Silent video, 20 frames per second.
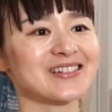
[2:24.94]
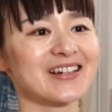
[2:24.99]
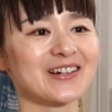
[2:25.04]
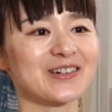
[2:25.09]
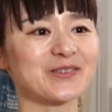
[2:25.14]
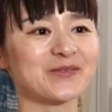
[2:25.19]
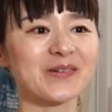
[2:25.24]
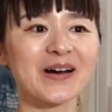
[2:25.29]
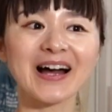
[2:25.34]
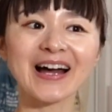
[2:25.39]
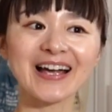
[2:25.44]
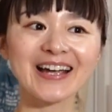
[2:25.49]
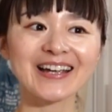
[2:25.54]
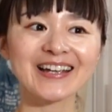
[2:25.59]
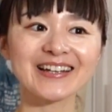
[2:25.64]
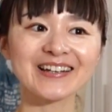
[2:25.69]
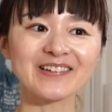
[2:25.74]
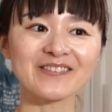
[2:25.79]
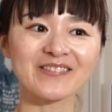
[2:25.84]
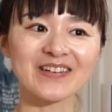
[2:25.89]
check
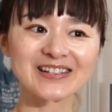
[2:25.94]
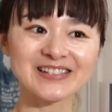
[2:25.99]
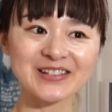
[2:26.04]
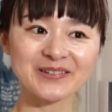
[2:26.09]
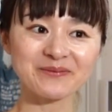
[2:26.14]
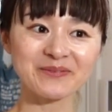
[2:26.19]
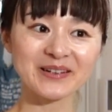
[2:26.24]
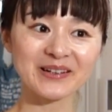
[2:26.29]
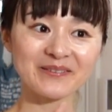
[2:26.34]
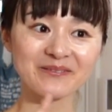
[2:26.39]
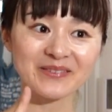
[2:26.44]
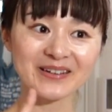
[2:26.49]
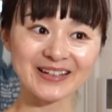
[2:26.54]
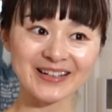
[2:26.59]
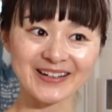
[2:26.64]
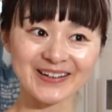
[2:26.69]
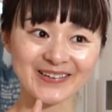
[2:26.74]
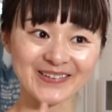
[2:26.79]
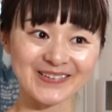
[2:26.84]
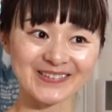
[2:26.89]
my recipe
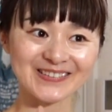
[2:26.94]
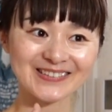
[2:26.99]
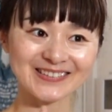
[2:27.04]
video.